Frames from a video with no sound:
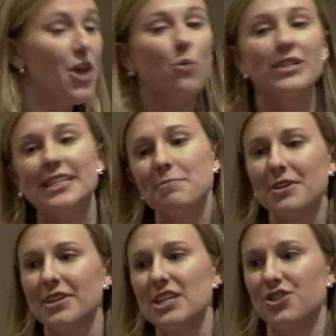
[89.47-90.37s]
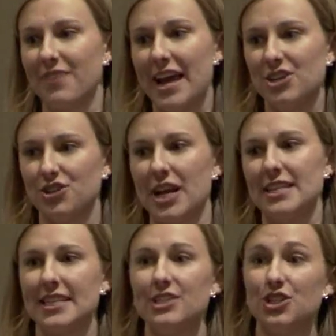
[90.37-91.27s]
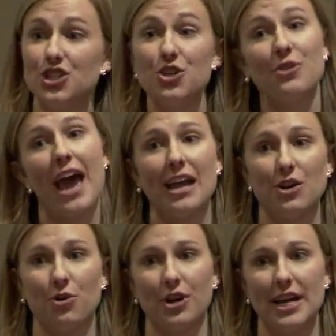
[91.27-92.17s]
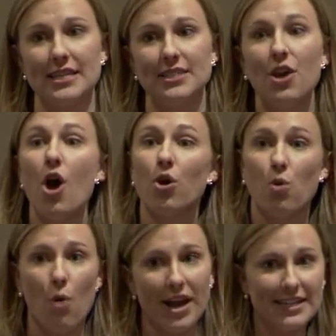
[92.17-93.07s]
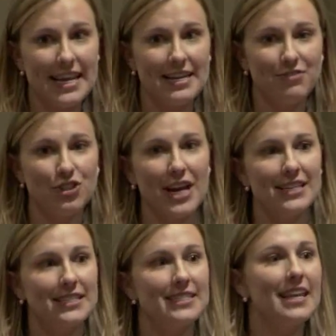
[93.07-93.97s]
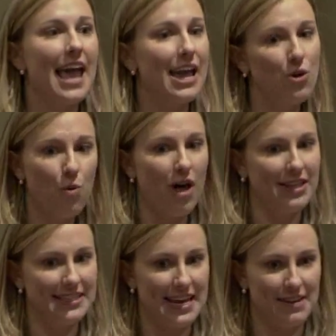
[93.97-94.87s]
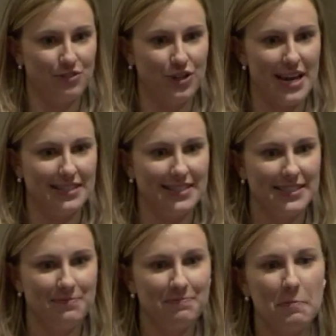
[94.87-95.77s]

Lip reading: We typically divide traits into 2 categories, quantitative traits and qualitative traits.